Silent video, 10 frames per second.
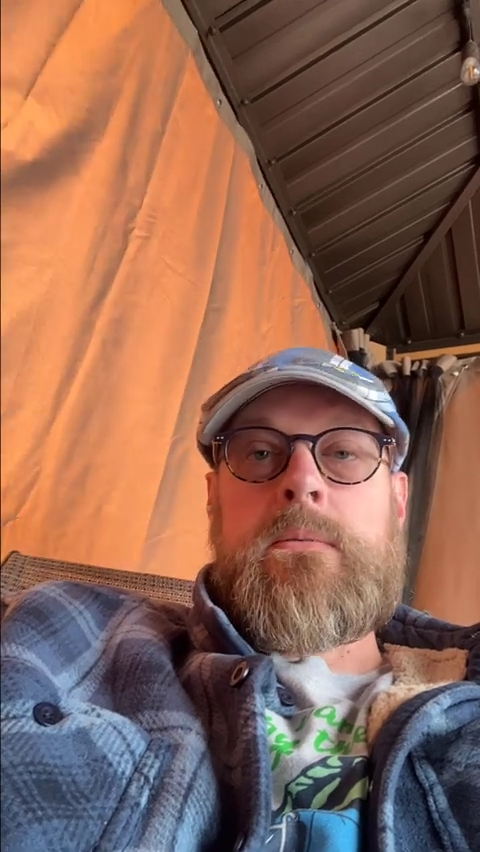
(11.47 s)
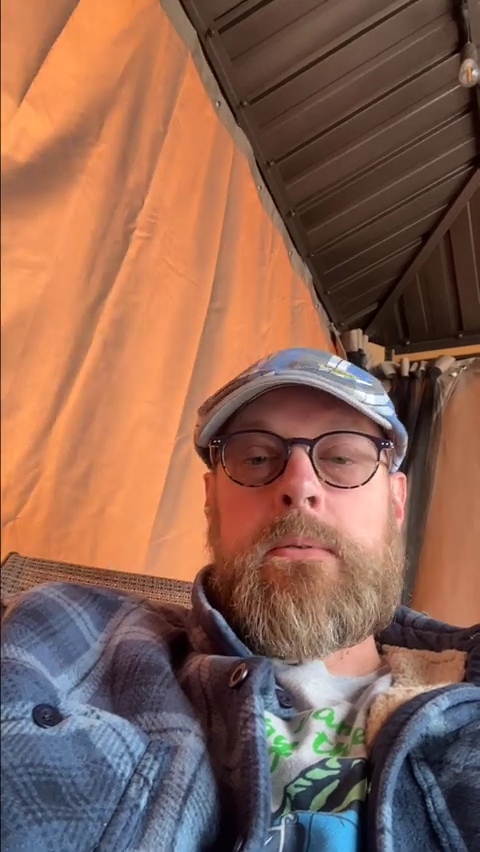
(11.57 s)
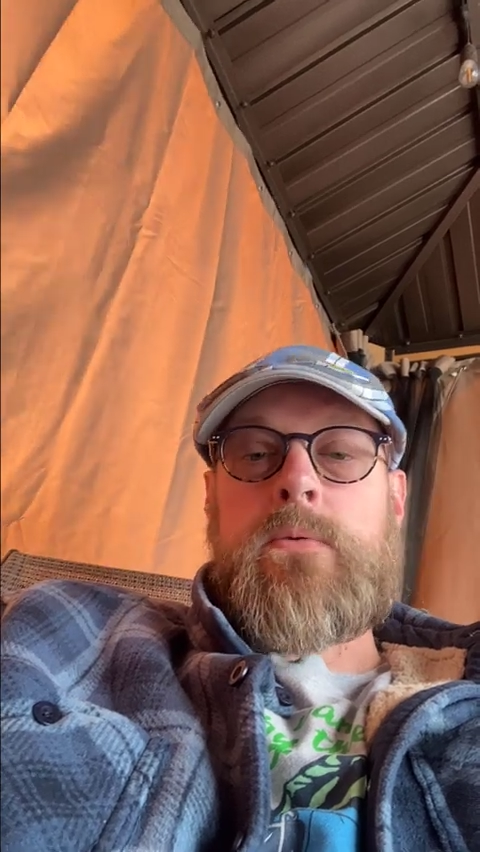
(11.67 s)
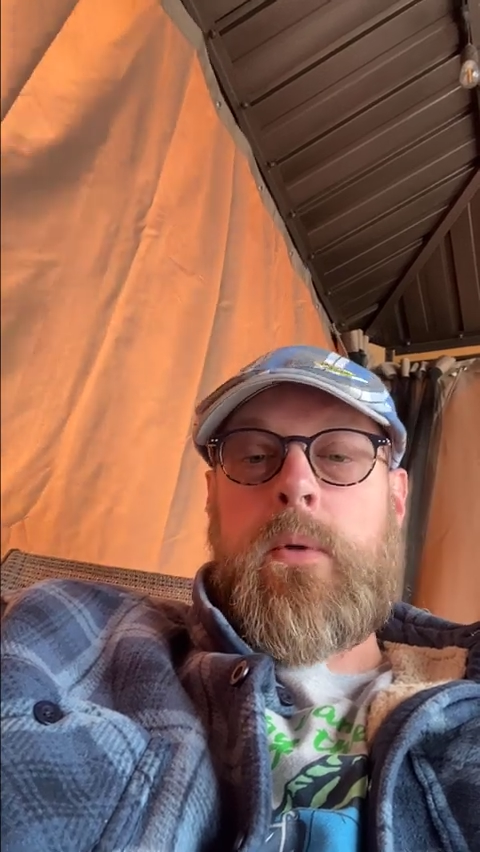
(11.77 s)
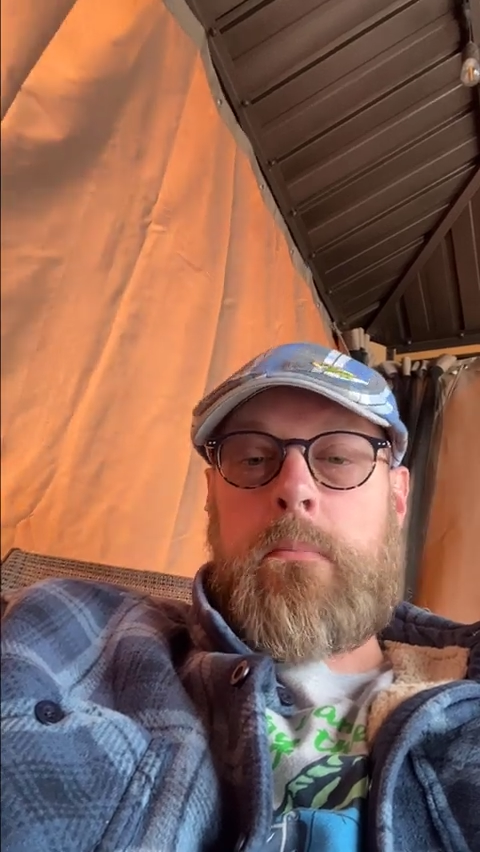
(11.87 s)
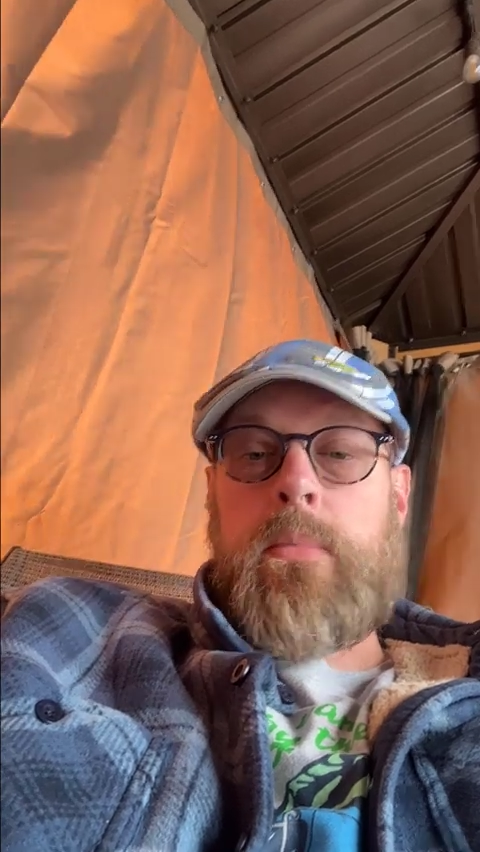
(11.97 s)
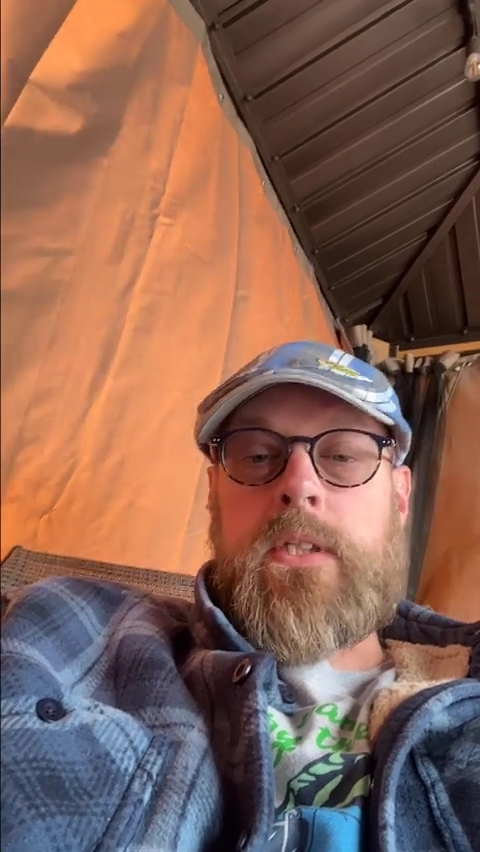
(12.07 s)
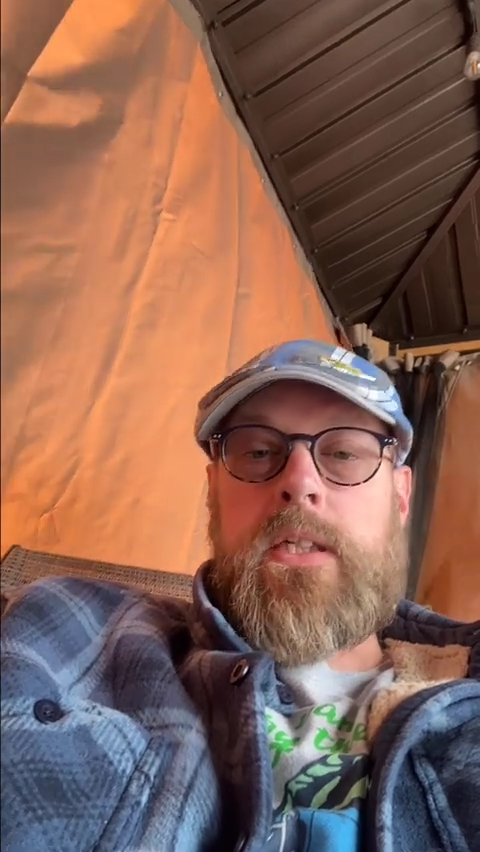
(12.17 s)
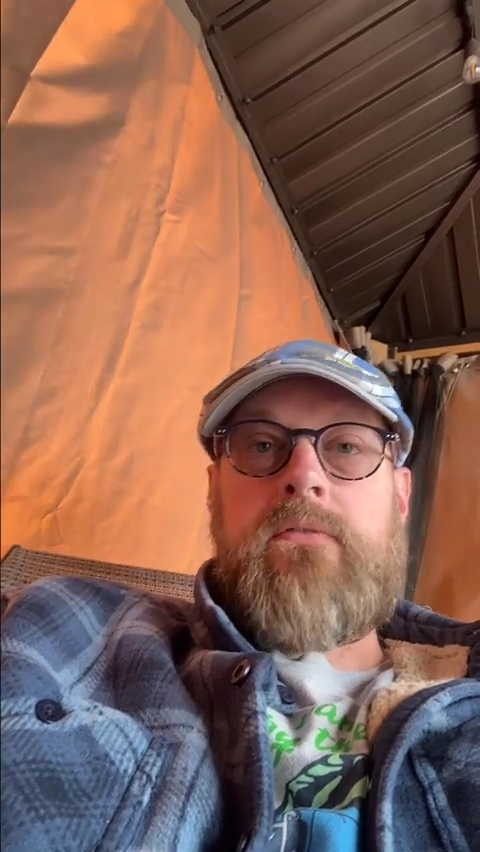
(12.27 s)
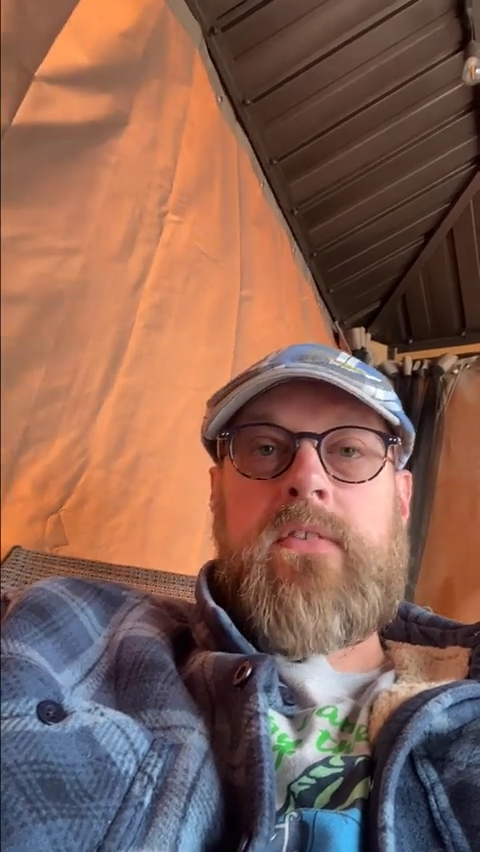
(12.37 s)
between
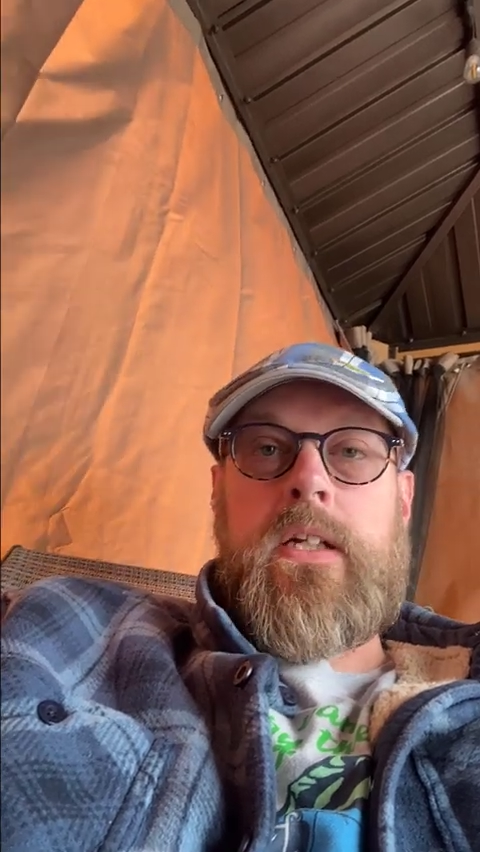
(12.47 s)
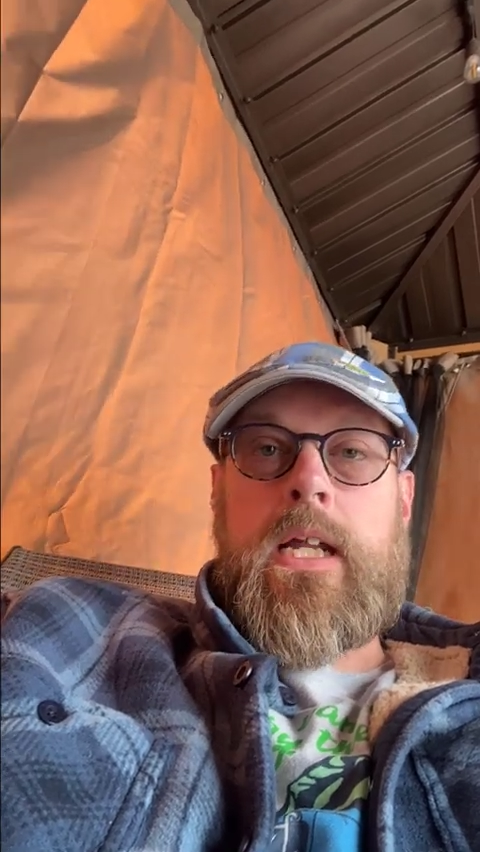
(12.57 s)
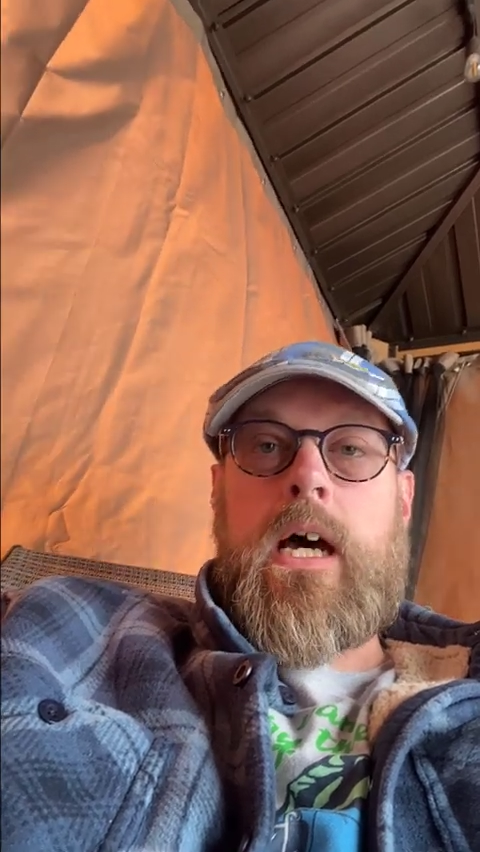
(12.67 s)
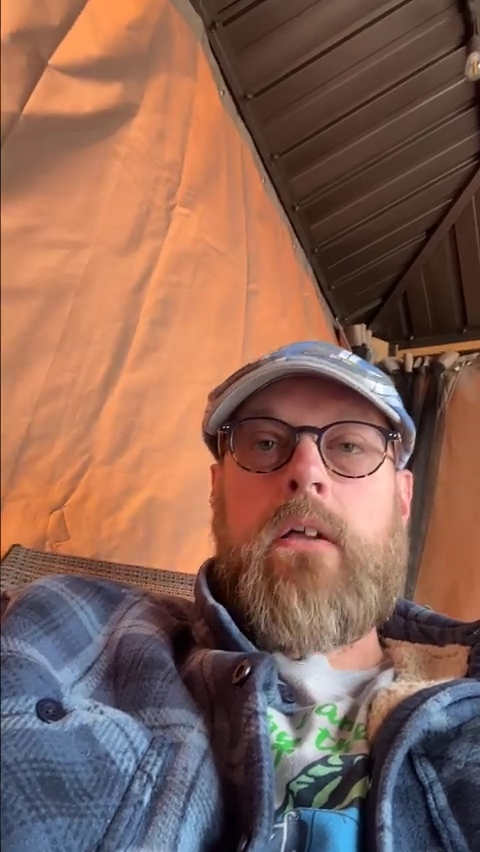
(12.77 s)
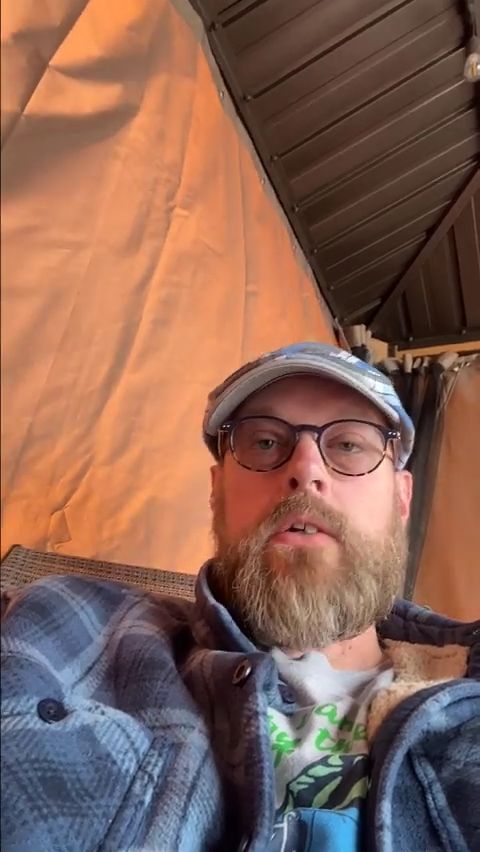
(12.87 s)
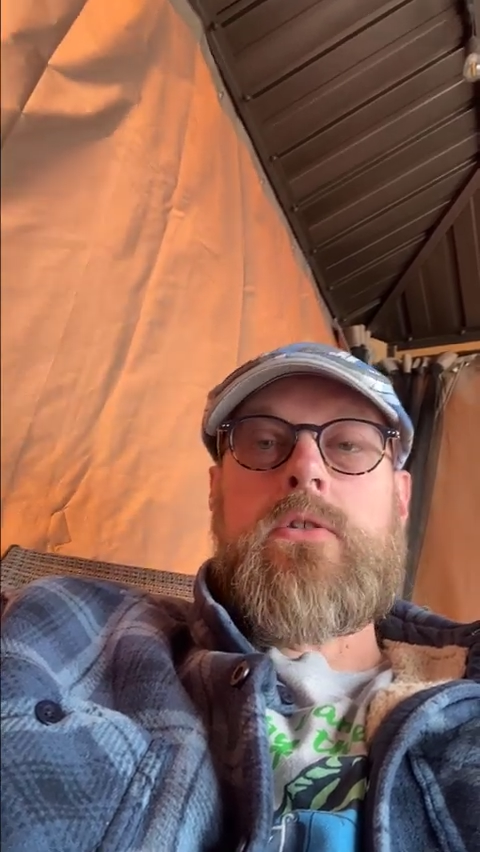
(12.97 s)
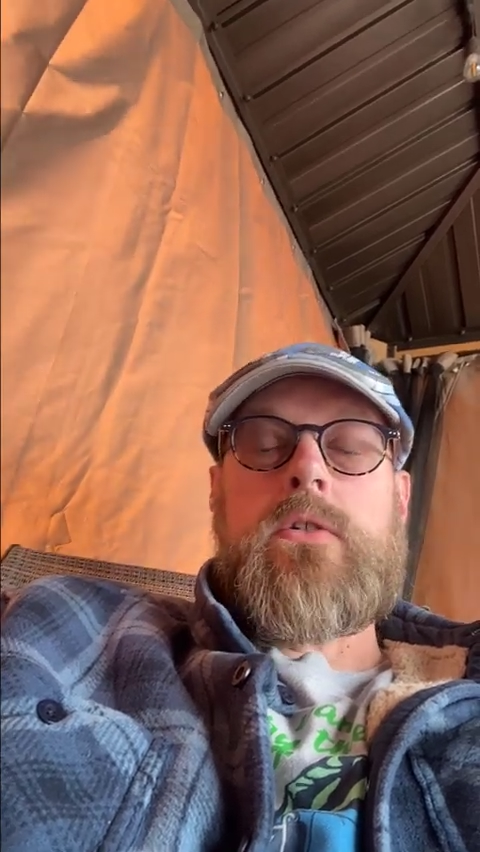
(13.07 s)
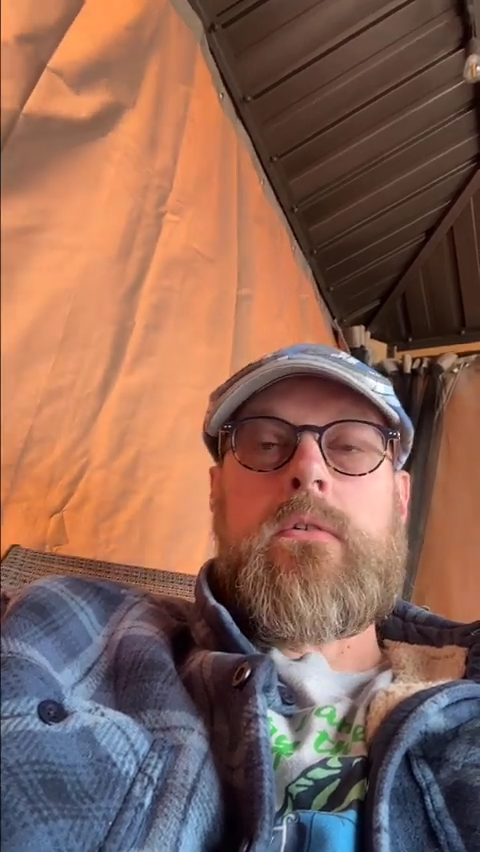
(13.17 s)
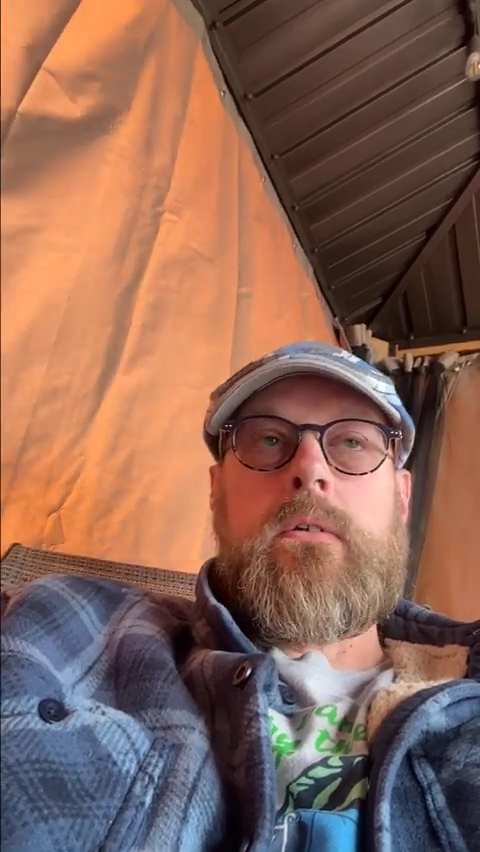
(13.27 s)
belief and knowledge.